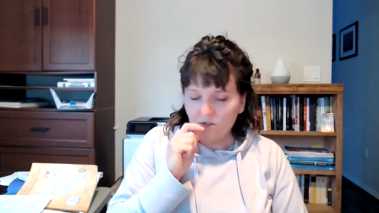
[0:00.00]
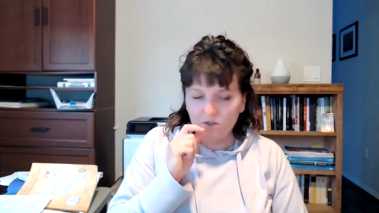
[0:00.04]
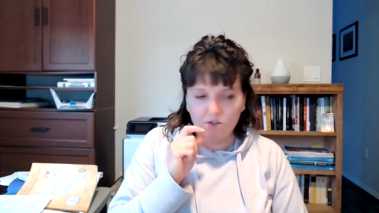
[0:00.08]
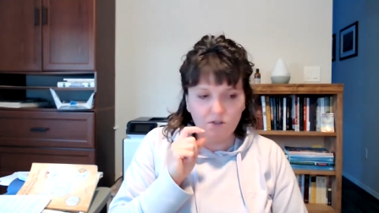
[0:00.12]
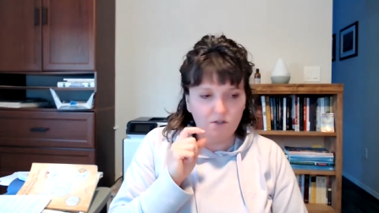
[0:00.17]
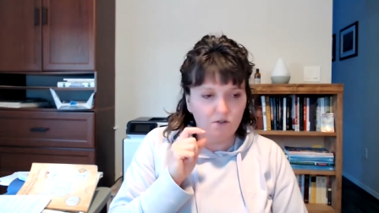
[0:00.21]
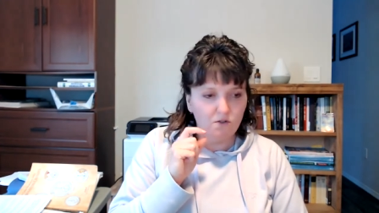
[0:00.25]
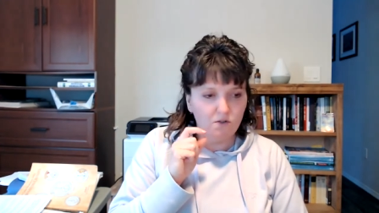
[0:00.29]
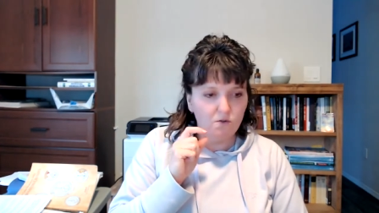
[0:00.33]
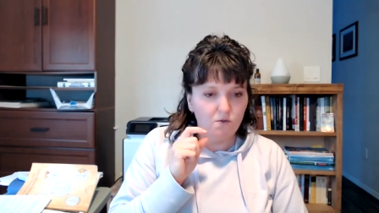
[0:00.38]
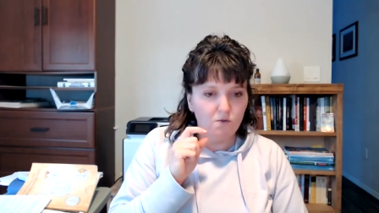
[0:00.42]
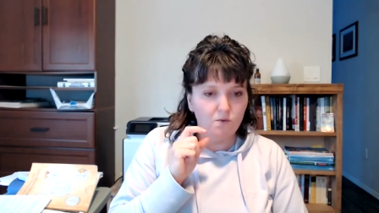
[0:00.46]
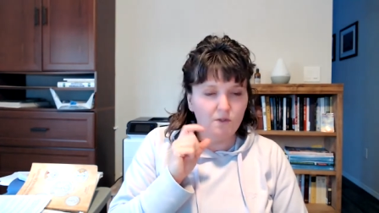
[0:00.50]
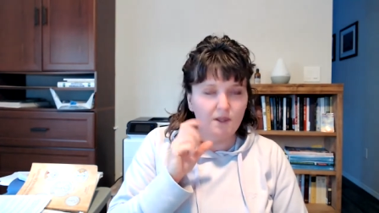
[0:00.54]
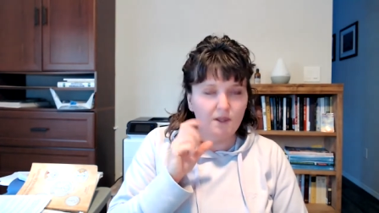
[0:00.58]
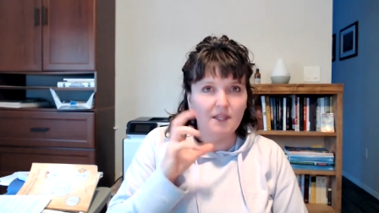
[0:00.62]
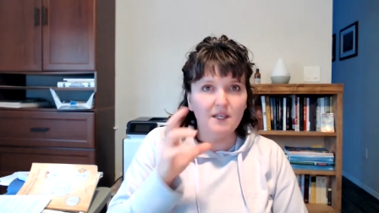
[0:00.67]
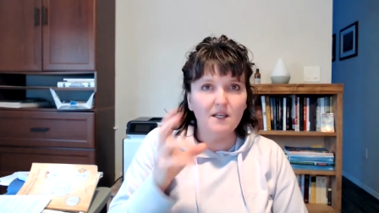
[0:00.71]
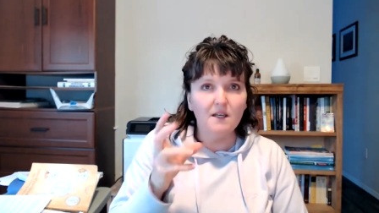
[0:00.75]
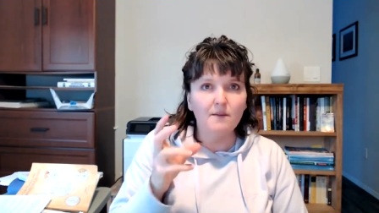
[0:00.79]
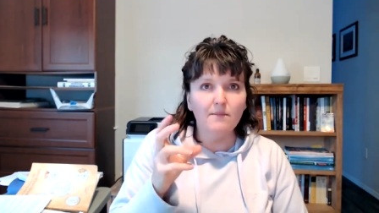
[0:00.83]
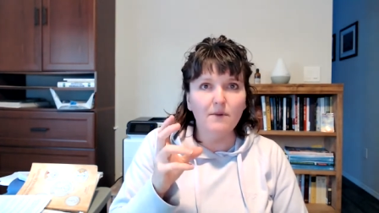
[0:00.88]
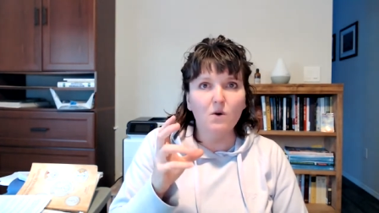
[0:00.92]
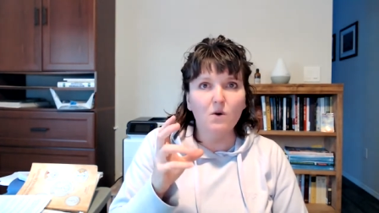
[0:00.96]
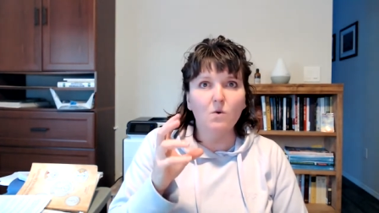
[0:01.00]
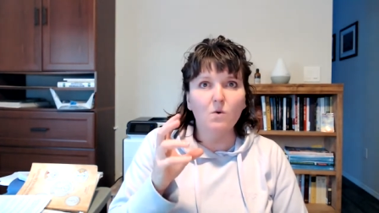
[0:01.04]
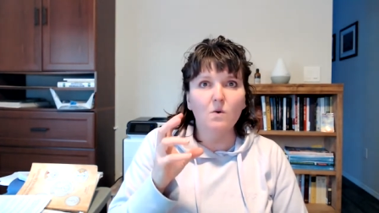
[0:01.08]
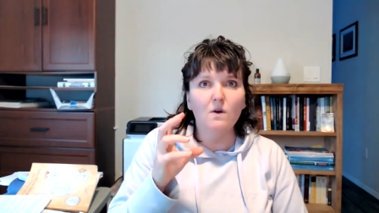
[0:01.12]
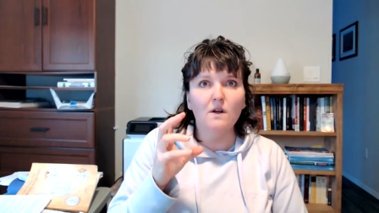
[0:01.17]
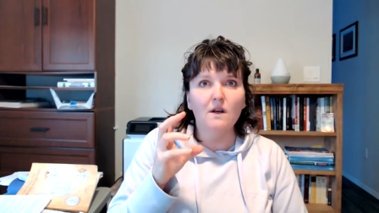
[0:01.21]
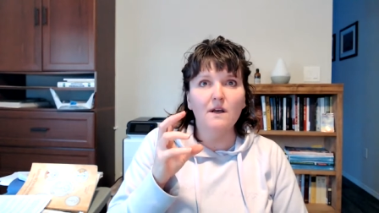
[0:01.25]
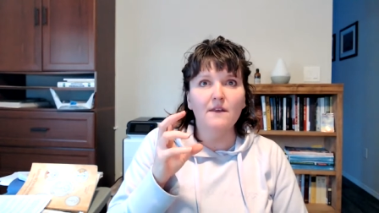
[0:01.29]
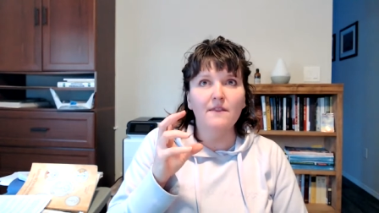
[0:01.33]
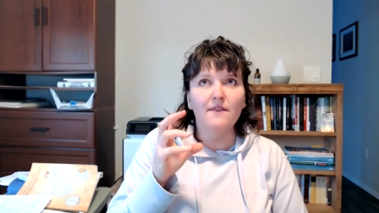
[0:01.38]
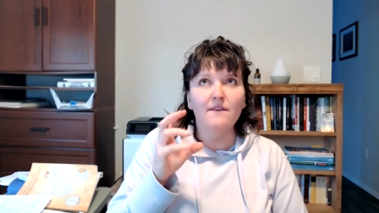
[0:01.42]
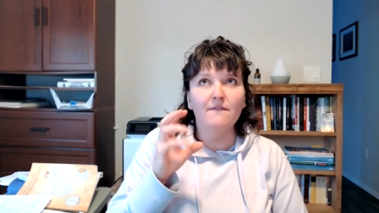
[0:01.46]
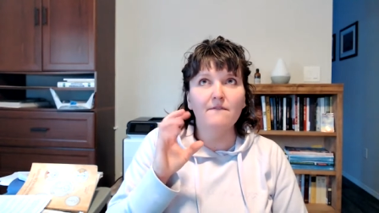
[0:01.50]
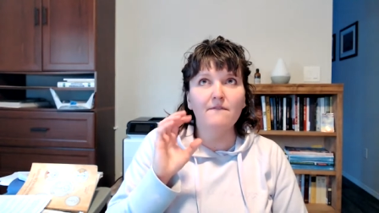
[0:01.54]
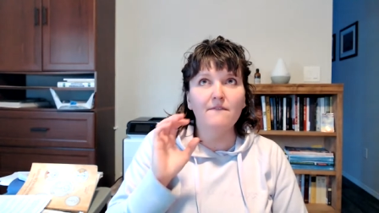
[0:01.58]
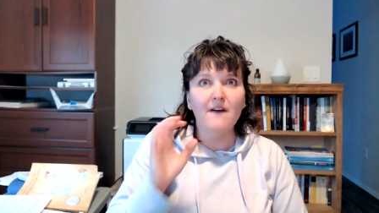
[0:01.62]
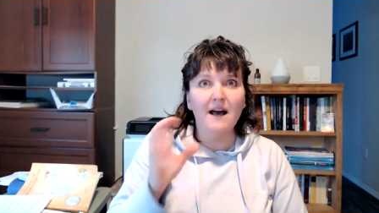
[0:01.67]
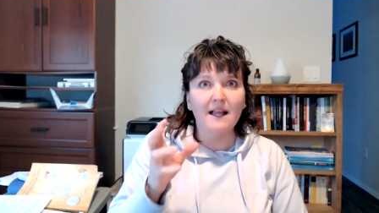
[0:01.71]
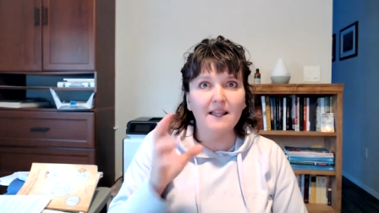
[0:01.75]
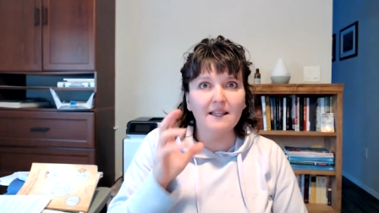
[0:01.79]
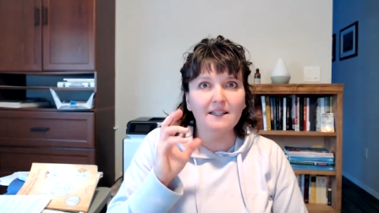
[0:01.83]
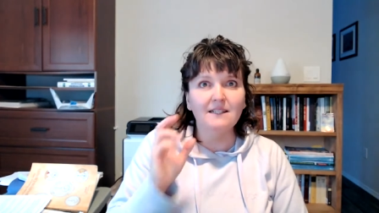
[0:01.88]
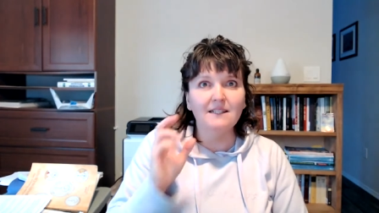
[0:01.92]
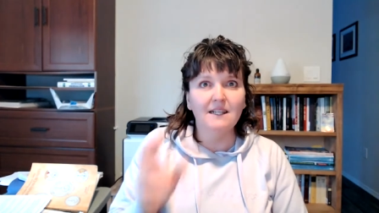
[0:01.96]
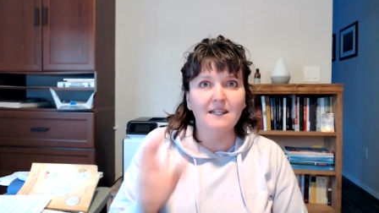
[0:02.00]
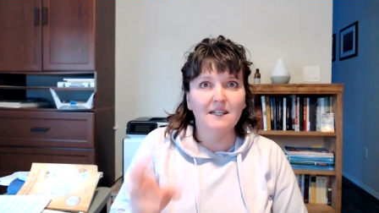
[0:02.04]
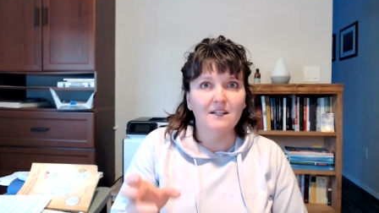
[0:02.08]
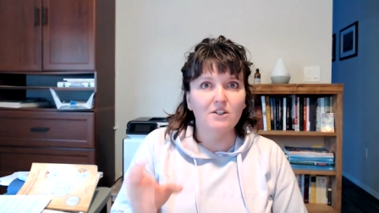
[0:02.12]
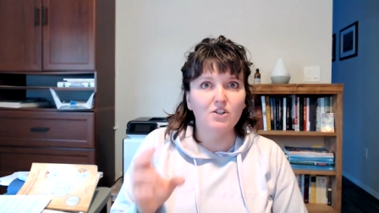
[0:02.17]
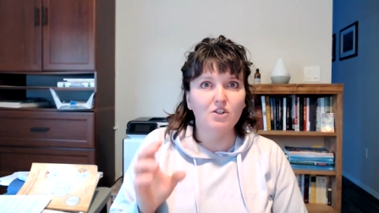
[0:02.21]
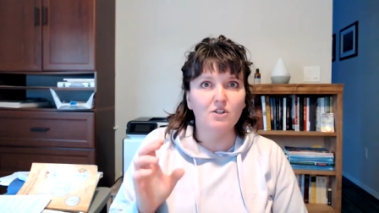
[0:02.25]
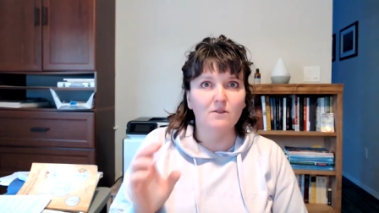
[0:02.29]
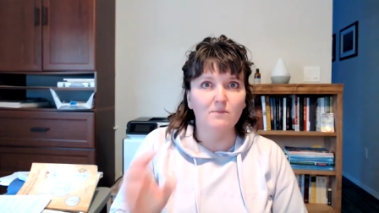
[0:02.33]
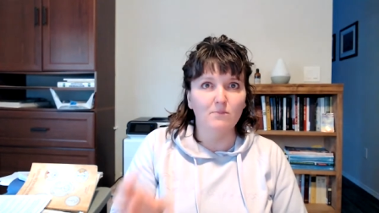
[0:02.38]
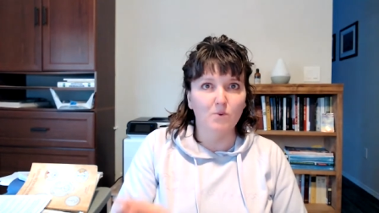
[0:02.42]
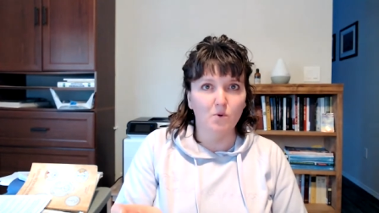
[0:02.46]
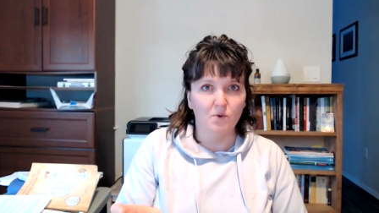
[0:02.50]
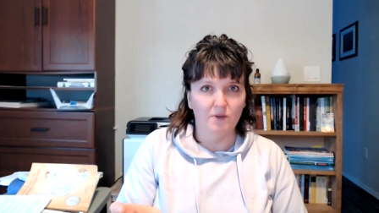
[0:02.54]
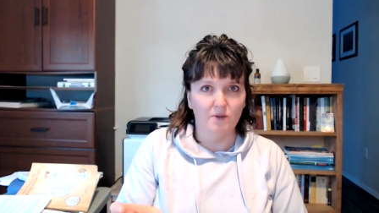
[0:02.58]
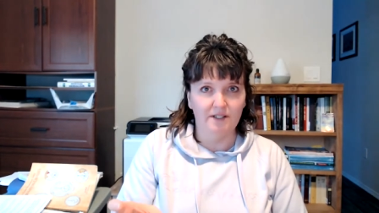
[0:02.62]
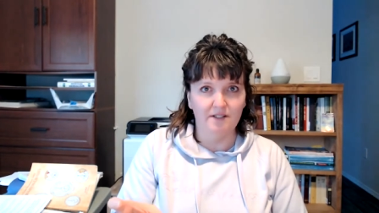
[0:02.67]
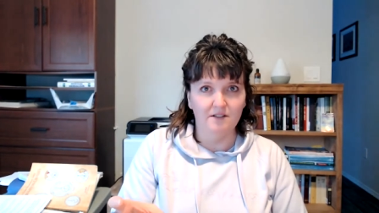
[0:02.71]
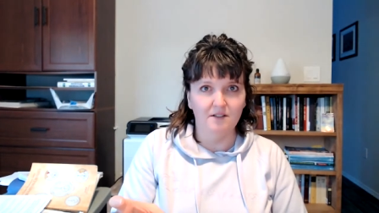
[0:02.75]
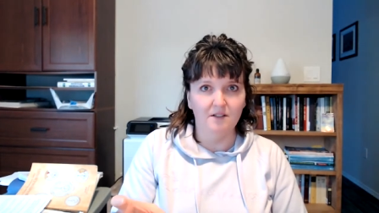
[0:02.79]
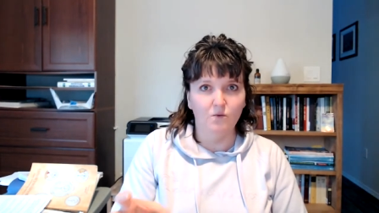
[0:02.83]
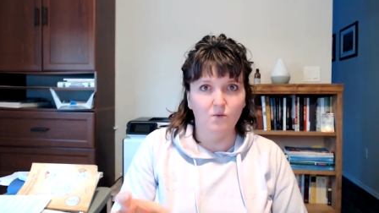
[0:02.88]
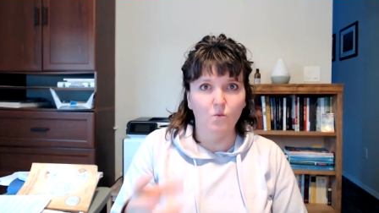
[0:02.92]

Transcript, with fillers: to think about the validation point.